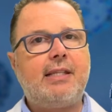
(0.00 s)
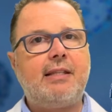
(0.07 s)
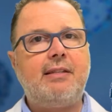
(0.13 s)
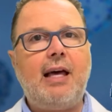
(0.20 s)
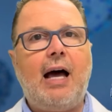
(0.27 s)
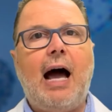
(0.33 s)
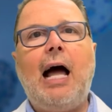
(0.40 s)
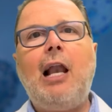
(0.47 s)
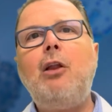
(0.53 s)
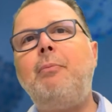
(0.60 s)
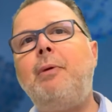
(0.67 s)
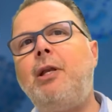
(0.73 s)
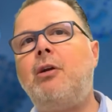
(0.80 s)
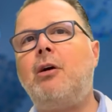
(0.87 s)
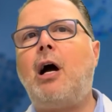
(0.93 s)
an
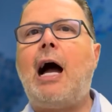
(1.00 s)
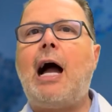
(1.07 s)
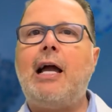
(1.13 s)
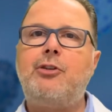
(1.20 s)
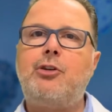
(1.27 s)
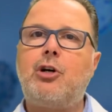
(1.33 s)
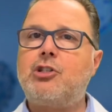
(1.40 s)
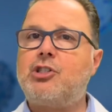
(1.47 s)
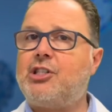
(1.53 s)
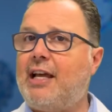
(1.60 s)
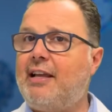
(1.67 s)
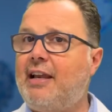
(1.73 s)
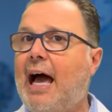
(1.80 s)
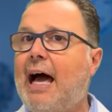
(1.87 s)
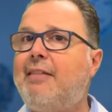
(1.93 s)
aluminium
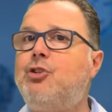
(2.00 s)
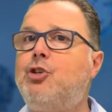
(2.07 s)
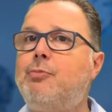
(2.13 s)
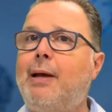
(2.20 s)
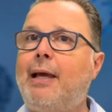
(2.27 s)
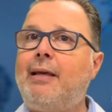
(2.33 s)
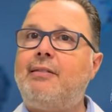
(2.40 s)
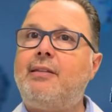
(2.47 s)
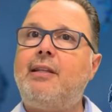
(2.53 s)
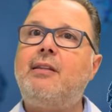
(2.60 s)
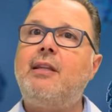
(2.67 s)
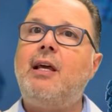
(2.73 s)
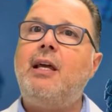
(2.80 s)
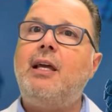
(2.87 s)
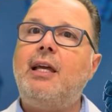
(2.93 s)
hydroxide
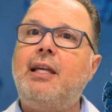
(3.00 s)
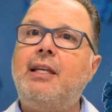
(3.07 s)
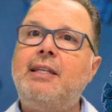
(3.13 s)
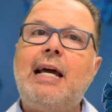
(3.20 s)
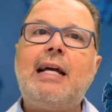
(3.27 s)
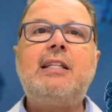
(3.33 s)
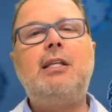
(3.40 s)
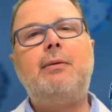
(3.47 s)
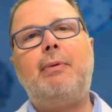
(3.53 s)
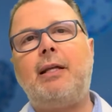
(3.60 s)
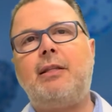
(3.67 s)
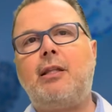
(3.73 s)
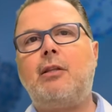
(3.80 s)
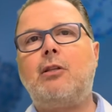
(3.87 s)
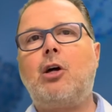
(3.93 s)
adjuvanted
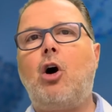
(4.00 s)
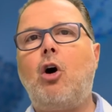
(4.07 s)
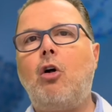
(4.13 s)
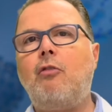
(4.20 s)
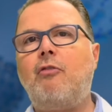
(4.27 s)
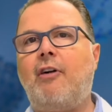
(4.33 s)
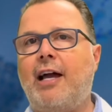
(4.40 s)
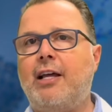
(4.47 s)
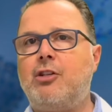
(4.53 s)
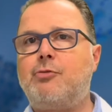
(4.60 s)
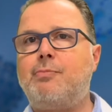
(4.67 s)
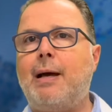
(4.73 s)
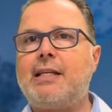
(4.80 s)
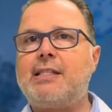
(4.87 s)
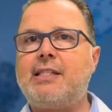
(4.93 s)
inactivated whole virus
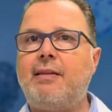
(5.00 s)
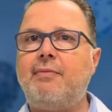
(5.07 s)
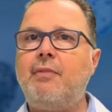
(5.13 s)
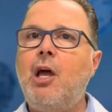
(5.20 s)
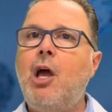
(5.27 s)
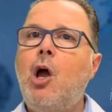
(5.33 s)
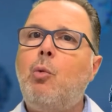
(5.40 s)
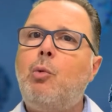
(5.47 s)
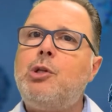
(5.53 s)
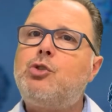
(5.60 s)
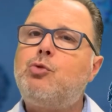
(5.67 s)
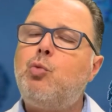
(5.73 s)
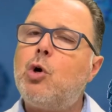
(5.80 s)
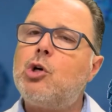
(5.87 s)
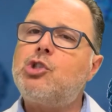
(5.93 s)
vaccine
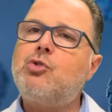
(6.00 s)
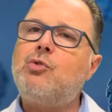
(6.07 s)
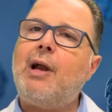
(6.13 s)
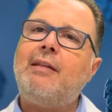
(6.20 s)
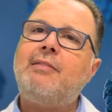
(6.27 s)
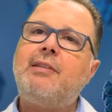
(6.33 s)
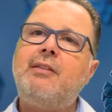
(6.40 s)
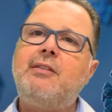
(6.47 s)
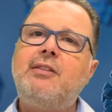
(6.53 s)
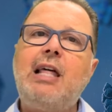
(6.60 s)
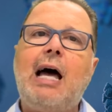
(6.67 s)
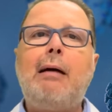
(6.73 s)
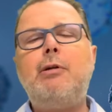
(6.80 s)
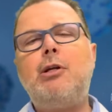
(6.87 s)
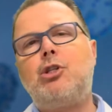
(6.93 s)
which was granted
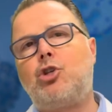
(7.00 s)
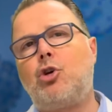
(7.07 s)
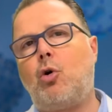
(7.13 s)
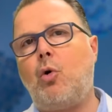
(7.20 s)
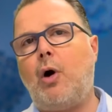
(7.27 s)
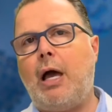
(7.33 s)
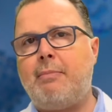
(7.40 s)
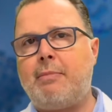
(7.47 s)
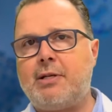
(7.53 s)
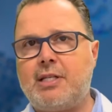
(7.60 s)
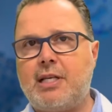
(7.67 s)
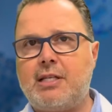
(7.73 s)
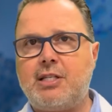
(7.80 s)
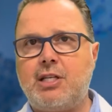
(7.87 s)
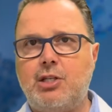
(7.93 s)
WHO
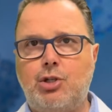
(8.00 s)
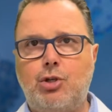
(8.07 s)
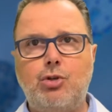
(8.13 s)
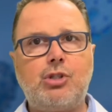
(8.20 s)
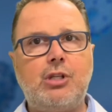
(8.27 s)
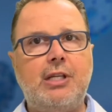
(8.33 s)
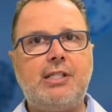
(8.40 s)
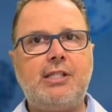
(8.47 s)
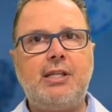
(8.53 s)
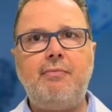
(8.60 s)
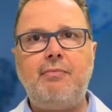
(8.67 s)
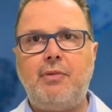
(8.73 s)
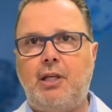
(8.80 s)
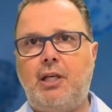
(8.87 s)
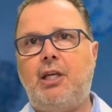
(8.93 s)
emergency use
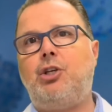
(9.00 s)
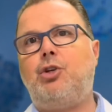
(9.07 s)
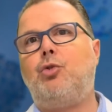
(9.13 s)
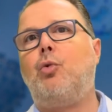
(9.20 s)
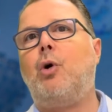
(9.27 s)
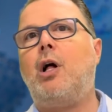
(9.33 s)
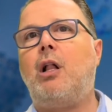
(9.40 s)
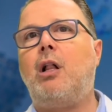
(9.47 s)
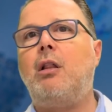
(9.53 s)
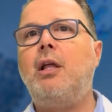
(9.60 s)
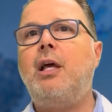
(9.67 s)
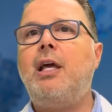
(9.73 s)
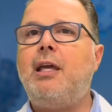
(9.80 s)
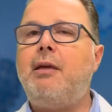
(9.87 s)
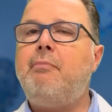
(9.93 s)
listing EUL
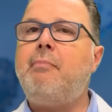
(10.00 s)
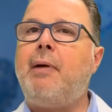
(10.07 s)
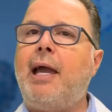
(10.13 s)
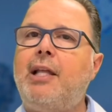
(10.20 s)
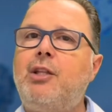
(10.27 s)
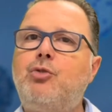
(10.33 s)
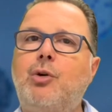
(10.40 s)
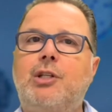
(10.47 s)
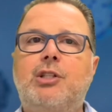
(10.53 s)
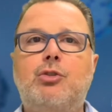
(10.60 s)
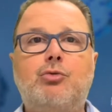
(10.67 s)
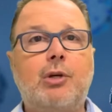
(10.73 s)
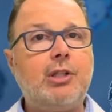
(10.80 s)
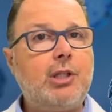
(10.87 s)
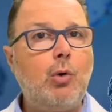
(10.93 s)
in May
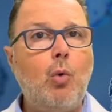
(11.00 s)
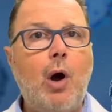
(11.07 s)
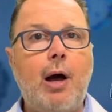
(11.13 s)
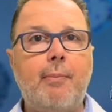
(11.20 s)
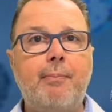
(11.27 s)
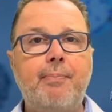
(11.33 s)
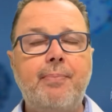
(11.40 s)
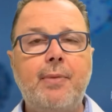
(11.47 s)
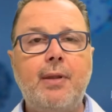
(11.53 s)
2021.